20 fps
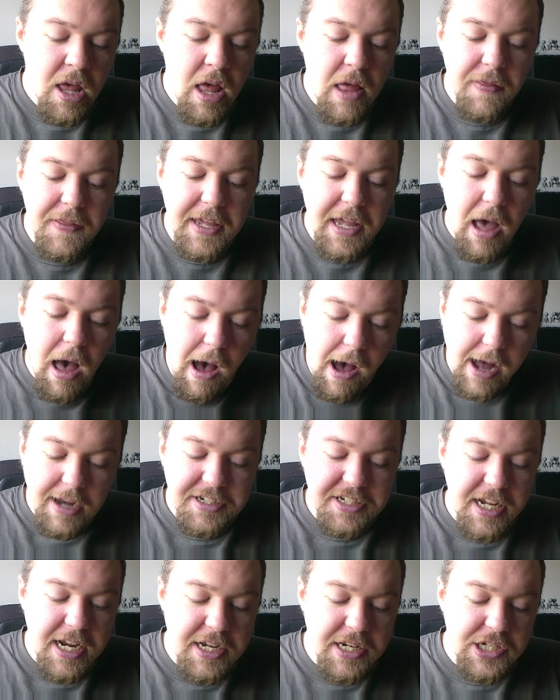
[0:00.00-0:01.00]
The
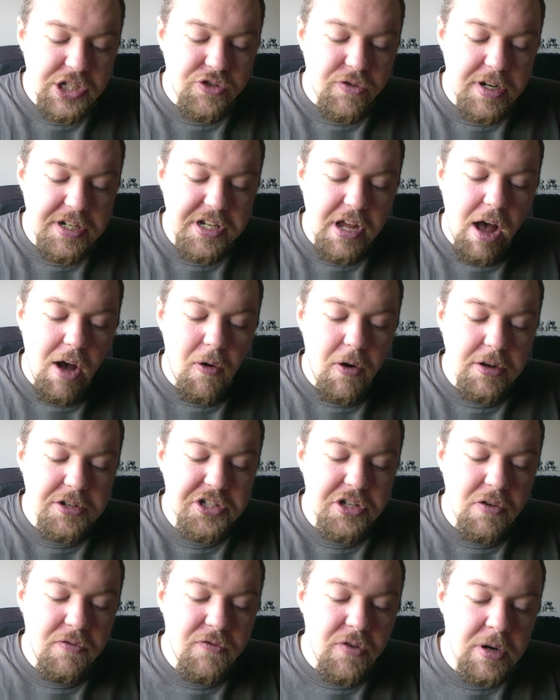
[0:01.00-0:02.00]
arts industries are
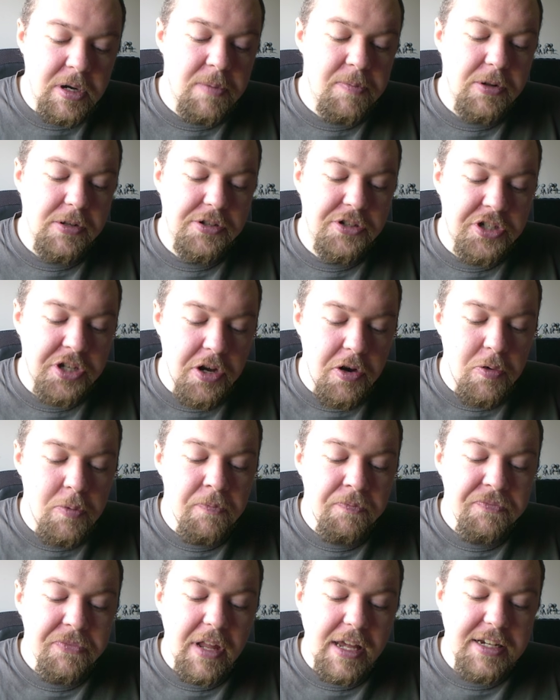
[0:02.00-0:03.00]
also vulnerable too,
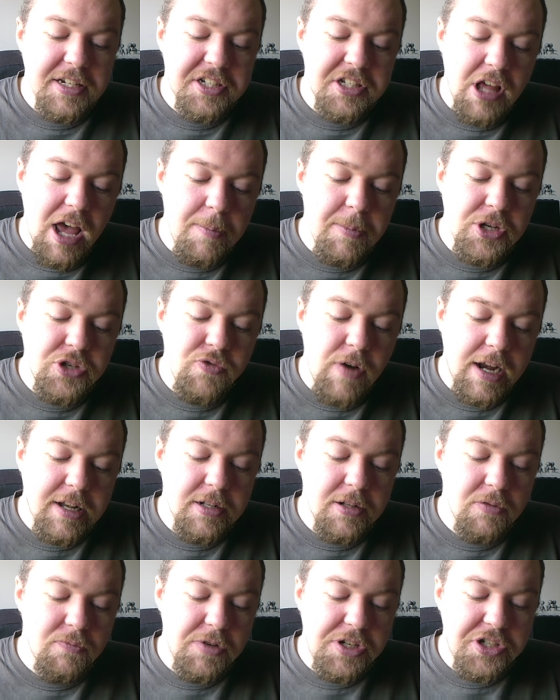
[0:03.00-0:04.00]
as Simon's
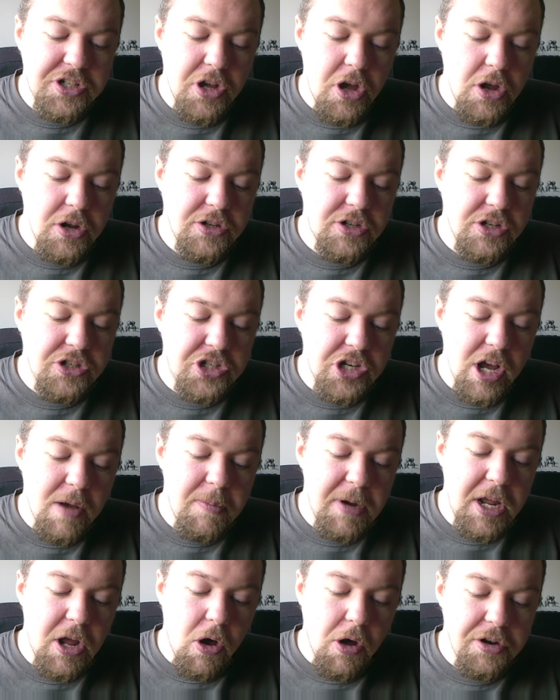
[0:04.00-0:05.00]
Rattle returned to
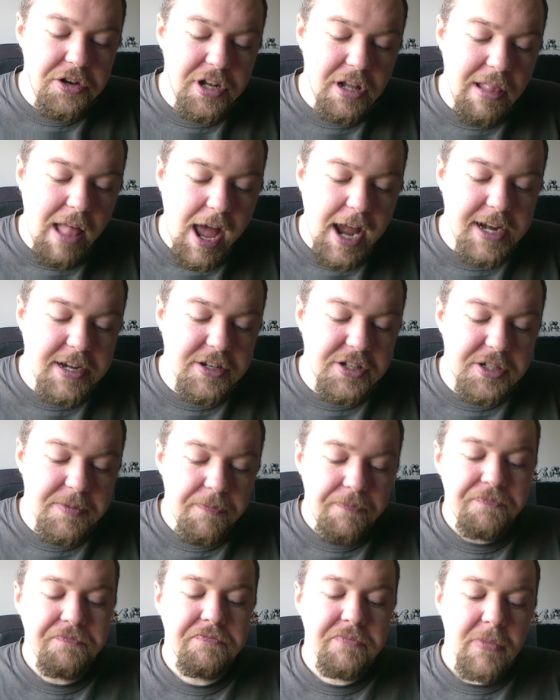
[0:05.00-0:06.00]
Germany underlines.
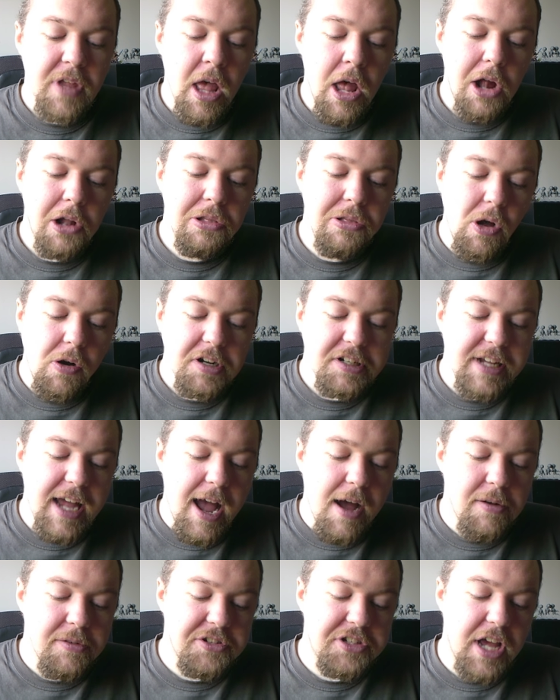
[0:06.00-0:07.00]

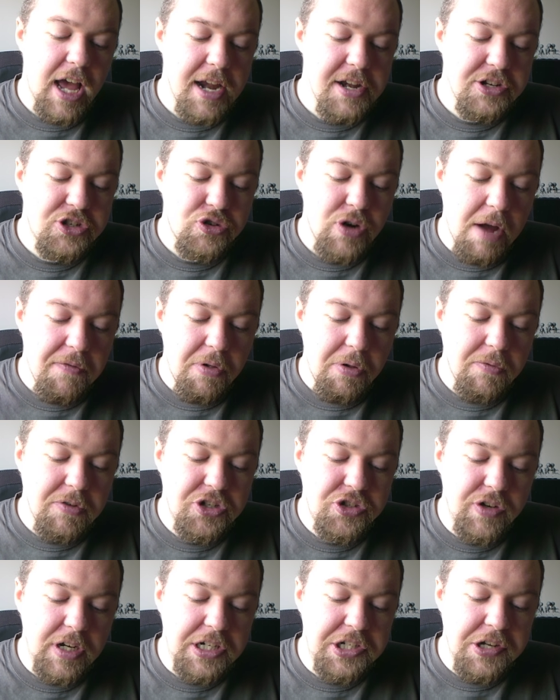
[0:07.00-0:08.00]
Lockdowns and travel
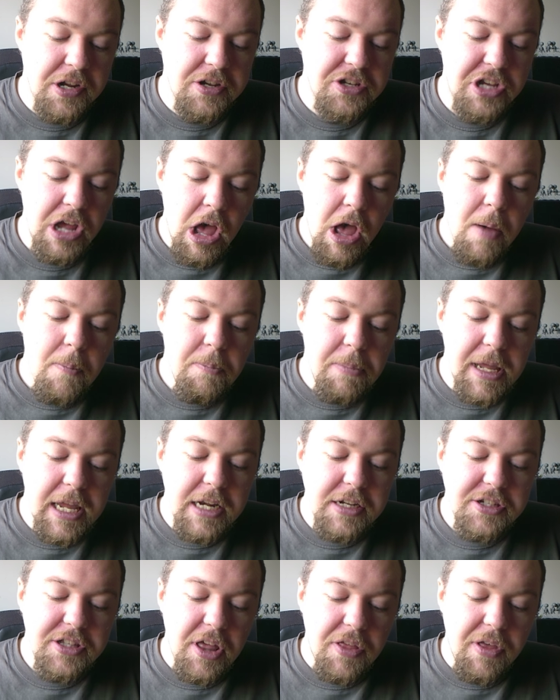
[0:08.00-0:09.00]
restrictions
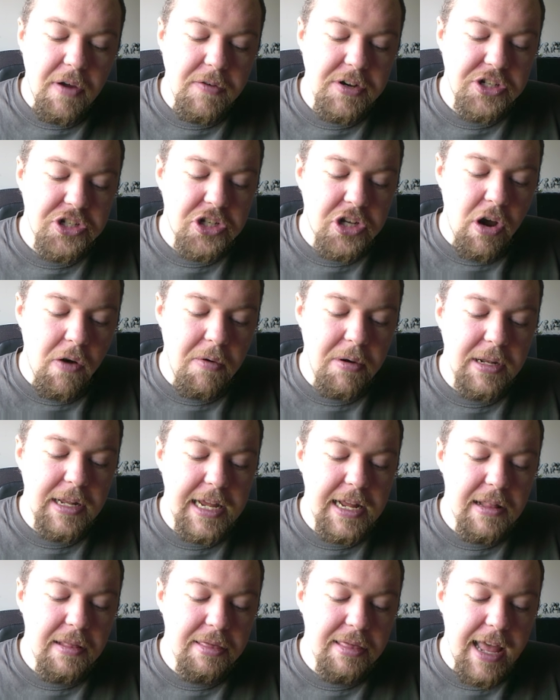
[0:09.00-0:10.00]
means that there is
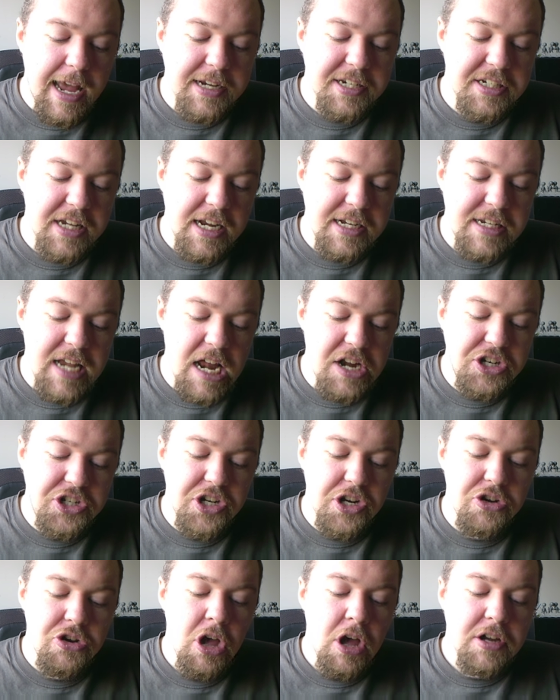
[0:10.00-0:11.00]
currently less
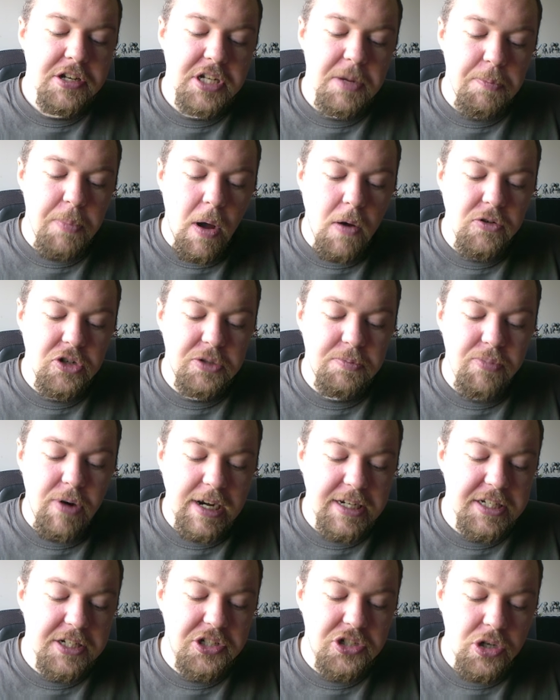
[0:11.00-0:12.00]
attention to
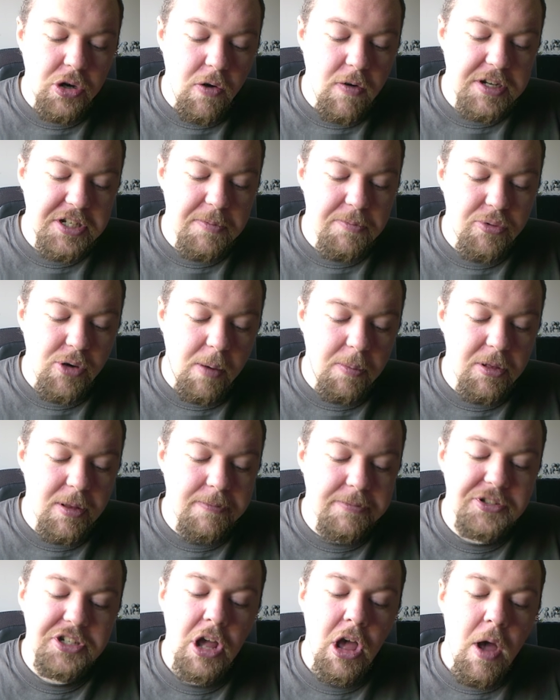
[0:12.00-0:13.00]
post-Brexit tourism
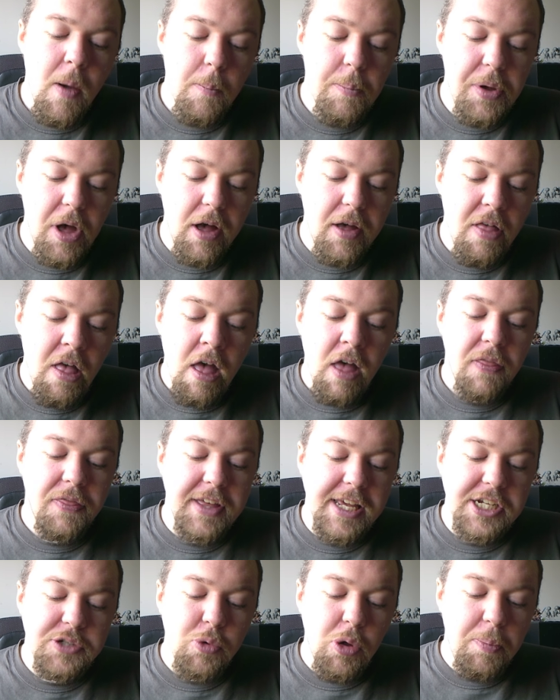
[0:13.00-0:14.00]
problems, but
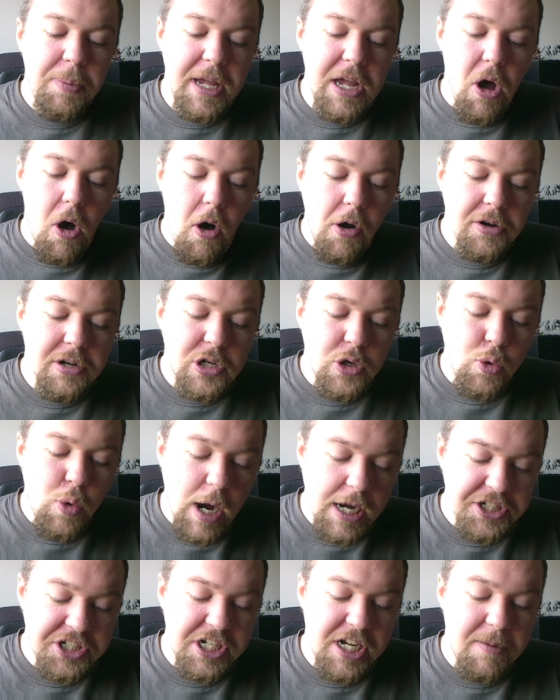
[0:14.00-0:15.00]
these will be
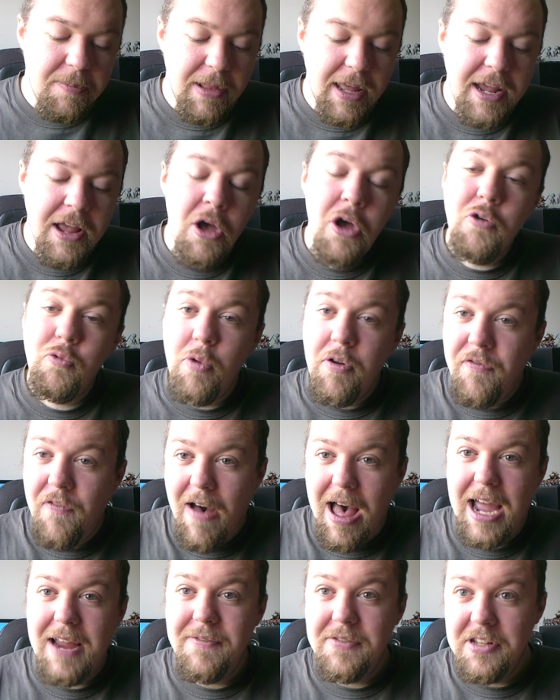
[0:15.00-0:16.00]
unquestionably
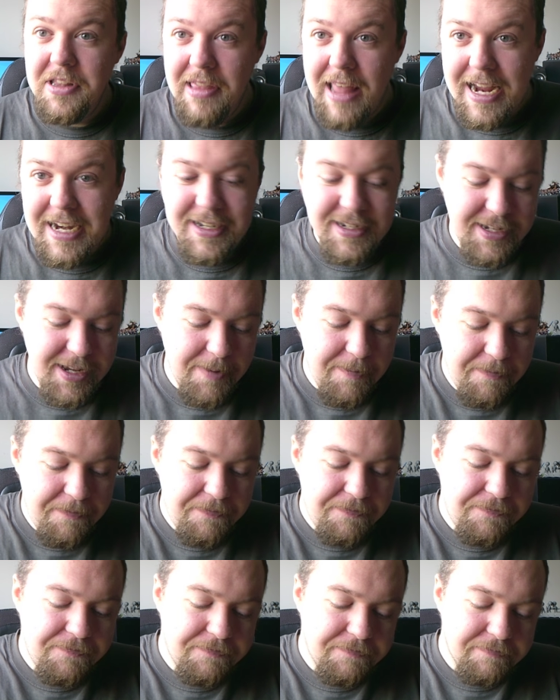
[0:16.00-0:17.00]
revived later.
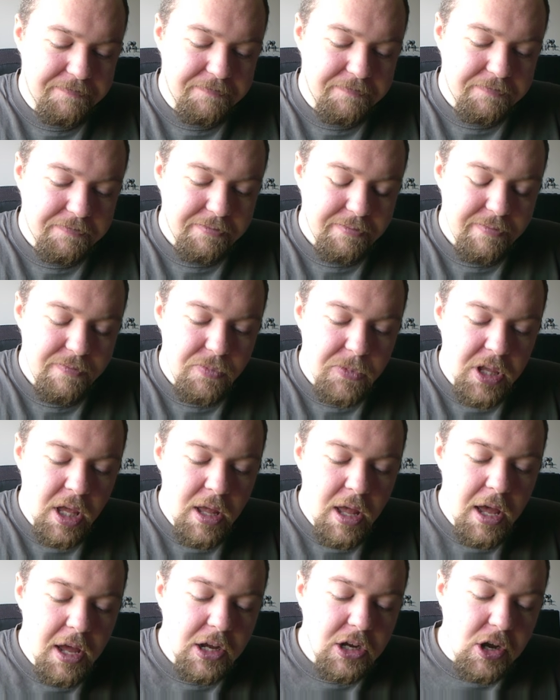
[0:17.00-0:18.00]

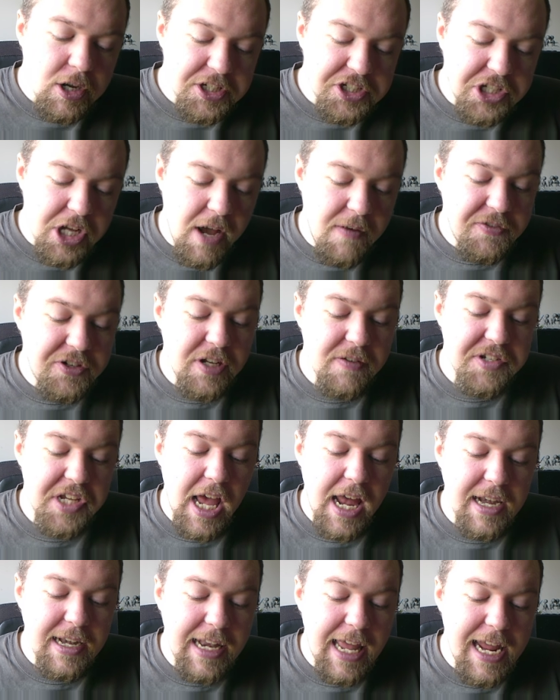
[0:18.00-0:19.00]
Conservatives
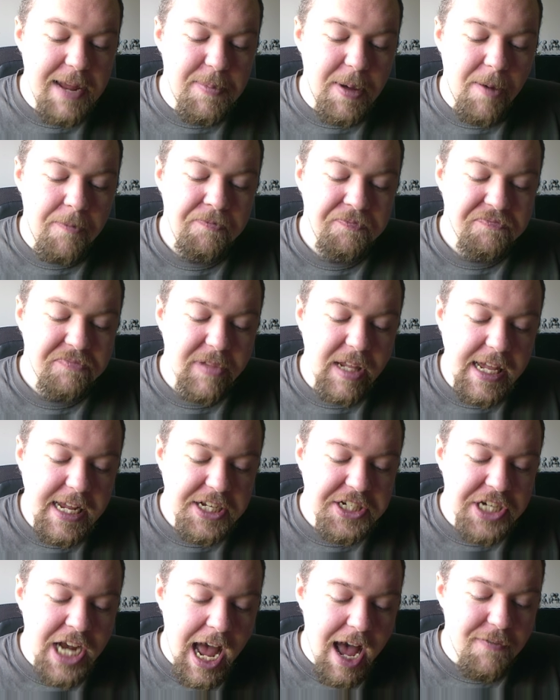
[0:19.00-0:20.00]
and Labour
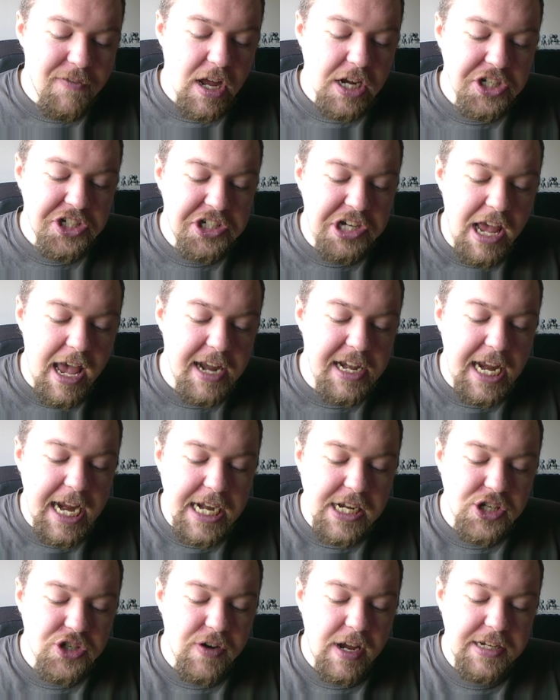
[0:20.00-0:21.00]
each have a shared
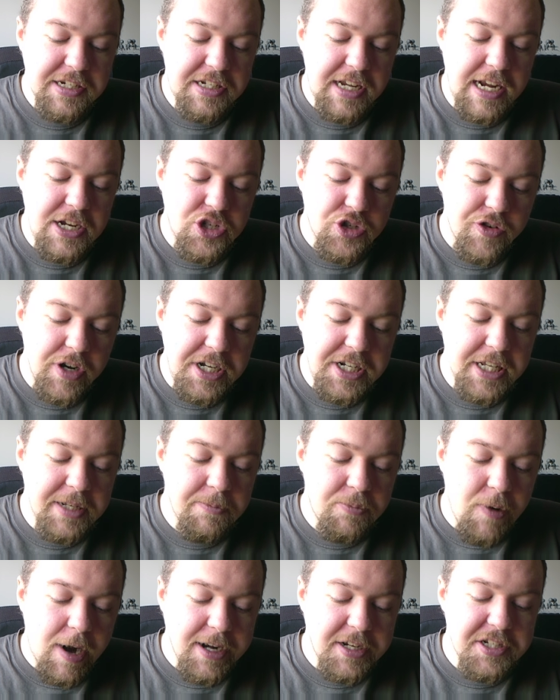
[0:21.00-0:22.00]
interest in treating
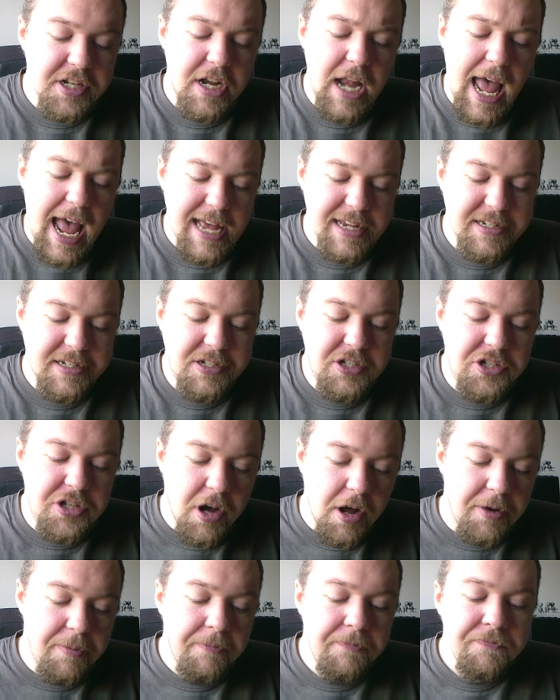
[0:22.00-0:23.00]
Brexit as
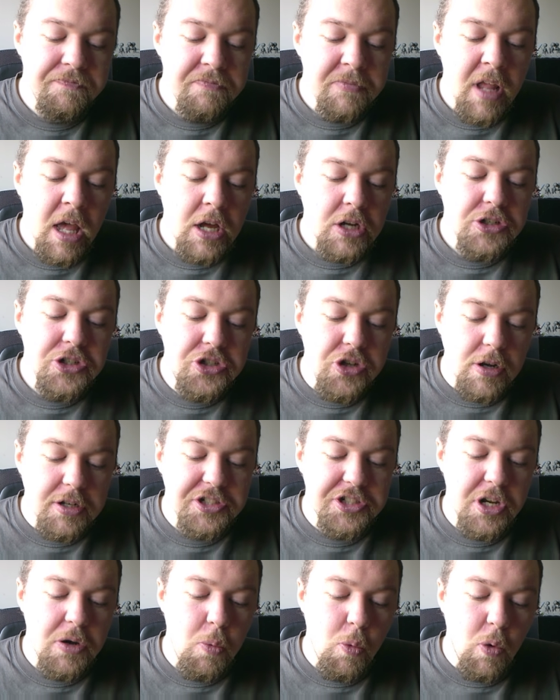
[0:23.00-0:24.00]
done. Johnson